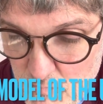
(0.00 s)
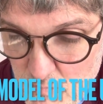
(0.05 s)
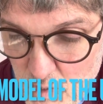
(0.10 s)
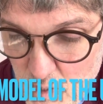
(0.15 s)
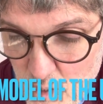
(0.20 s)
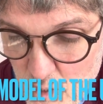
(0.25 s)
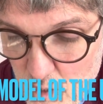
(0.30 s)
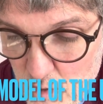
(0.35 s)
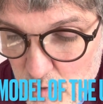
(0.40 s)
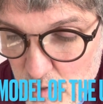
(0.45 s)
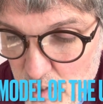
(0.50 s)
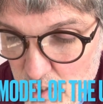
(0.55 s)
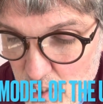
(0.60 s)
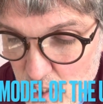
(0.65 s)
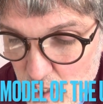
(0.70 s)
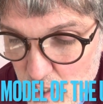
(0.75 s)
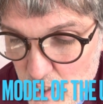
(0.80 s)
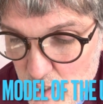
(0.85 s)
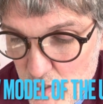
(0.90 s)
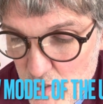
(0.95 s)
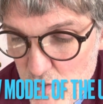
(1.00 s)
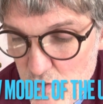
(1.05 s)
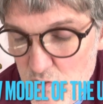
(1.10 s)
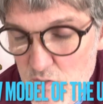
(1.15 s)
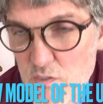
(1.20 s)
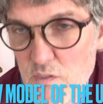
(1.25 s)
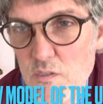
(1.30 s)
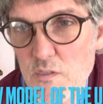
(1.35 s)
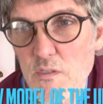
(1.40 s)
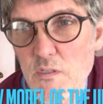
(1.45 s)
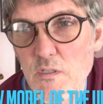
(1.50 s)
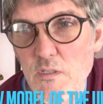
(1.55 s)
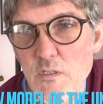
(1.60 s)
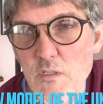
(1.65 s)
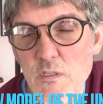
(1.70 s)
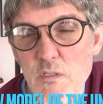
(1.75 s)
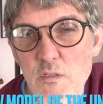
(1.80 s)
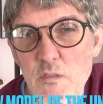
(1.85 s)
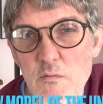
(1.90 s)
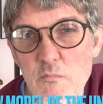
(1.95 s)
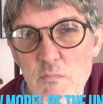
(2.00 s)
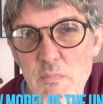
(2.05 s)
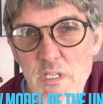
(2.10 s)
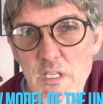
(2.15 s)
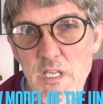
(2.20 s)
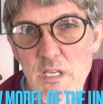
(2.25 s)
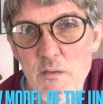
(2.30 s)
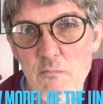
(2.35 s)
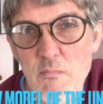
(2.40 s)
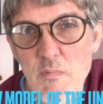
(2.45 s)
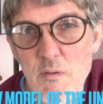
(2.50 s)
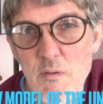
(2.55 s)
All the cards became